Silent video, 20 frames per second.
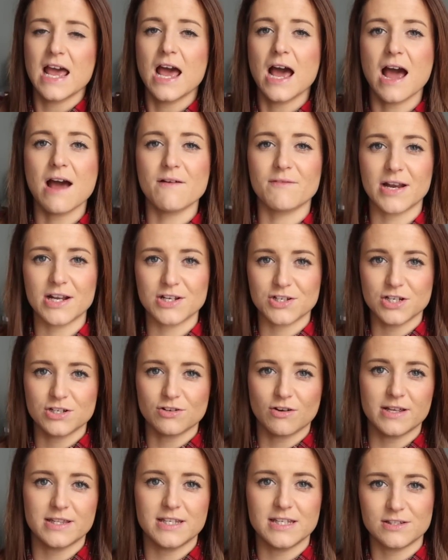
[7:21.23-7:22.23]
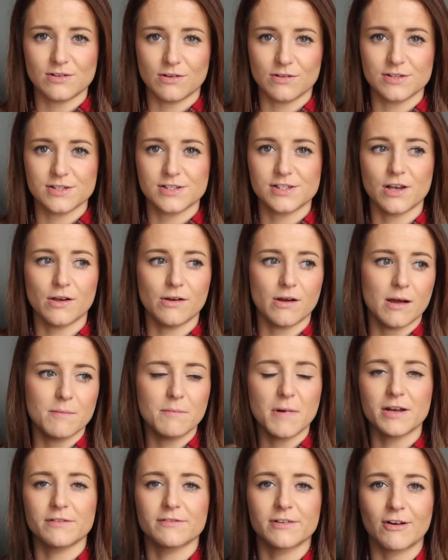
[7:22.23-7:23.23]
I haven't actually tried these on, so I
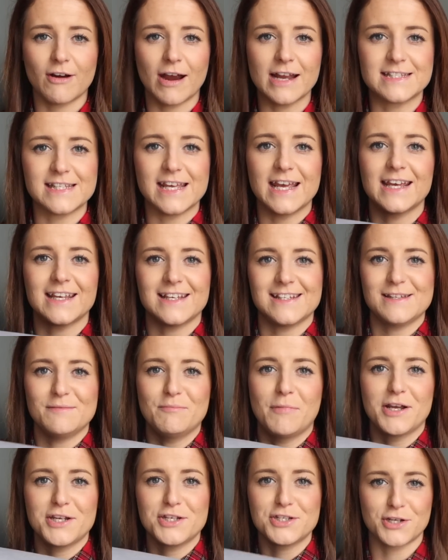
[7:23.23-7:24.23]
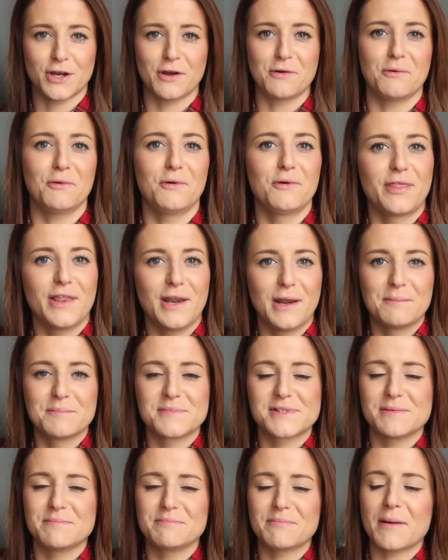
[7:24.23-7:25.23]
might regret it because it might show all the
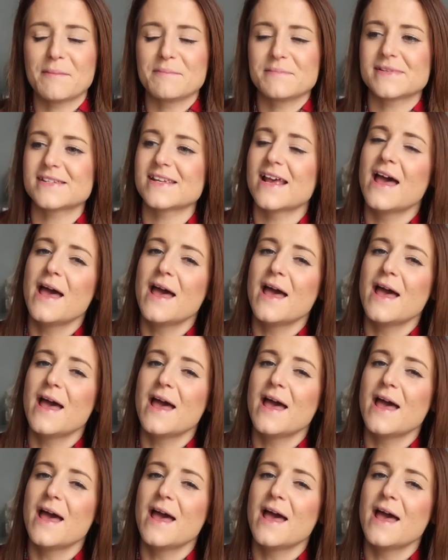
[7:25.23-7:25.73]
lumps and bumps.